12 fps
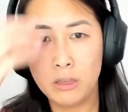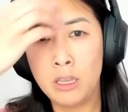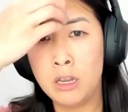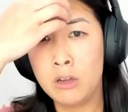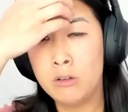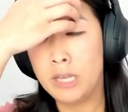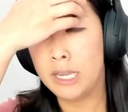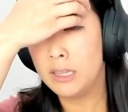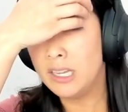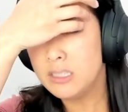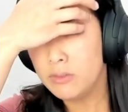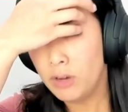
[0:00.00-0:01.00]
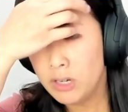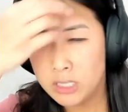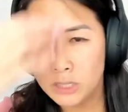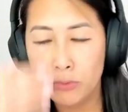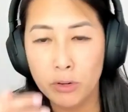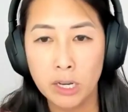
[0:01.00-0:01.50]
Like that's very
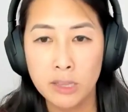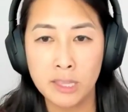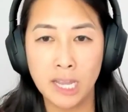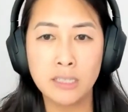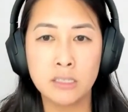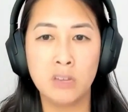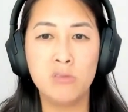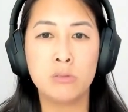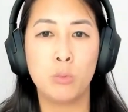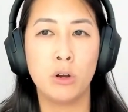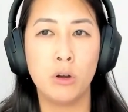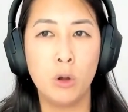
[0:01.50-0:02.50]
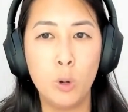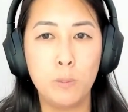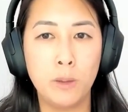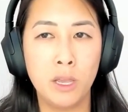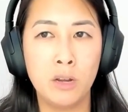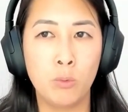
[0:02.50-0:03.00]
different. That seems more
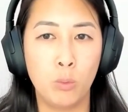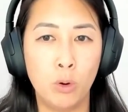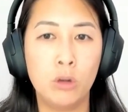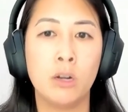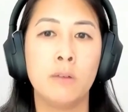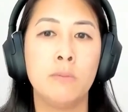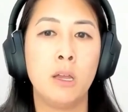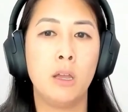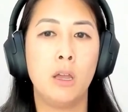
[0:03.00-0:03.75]
open, warm,